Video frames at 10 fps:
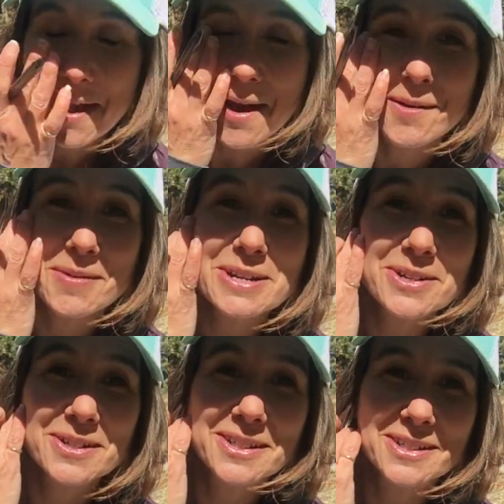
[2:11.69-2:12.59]

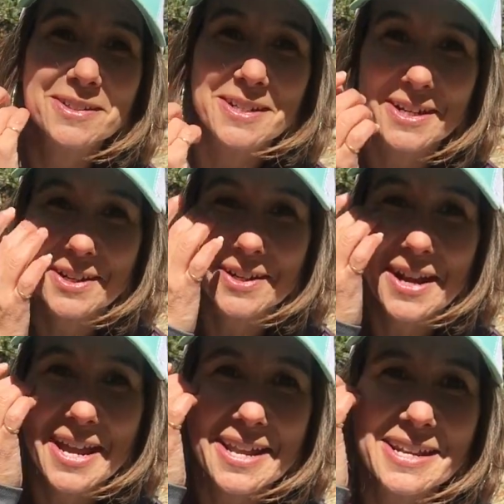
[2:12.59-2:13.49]
Winter is still here.
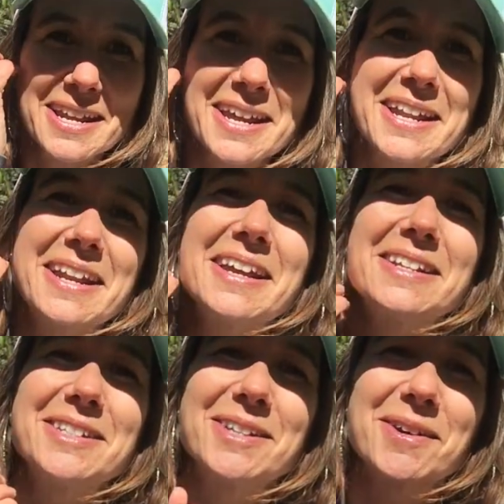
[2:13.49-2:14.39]
And
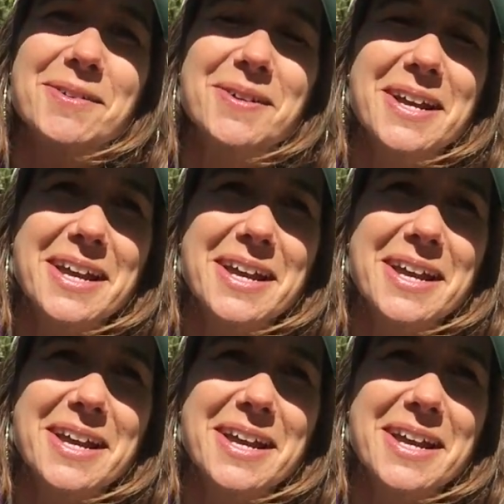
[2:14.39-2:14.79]
so